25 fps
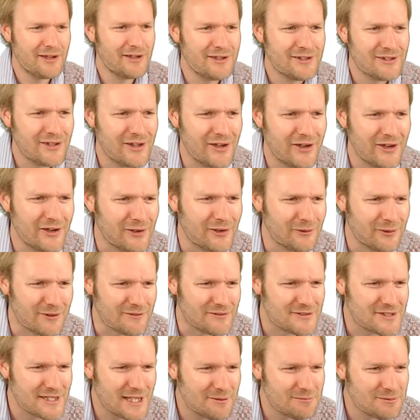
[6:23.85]
So
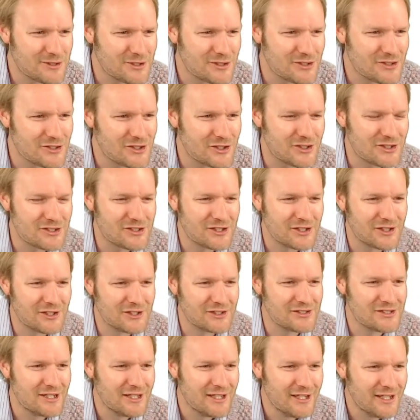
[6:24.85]
we've
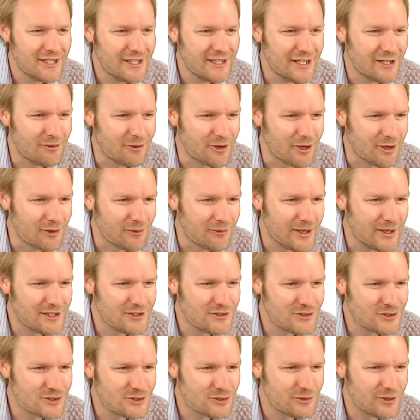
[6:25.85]
substituted, and we've got
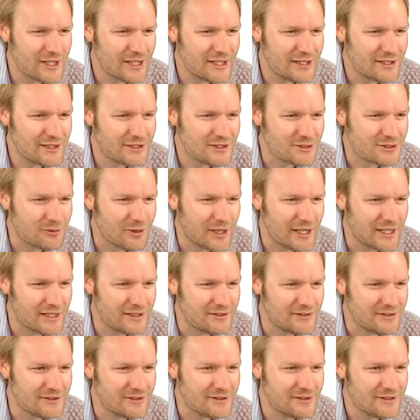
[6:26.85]
1 squared is
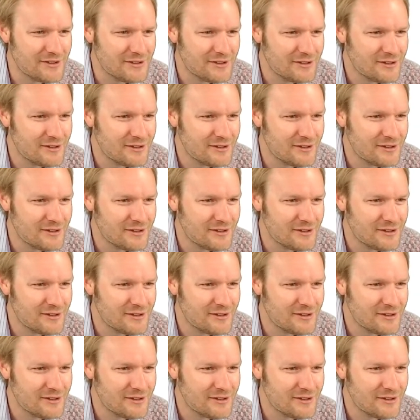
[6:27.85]
1,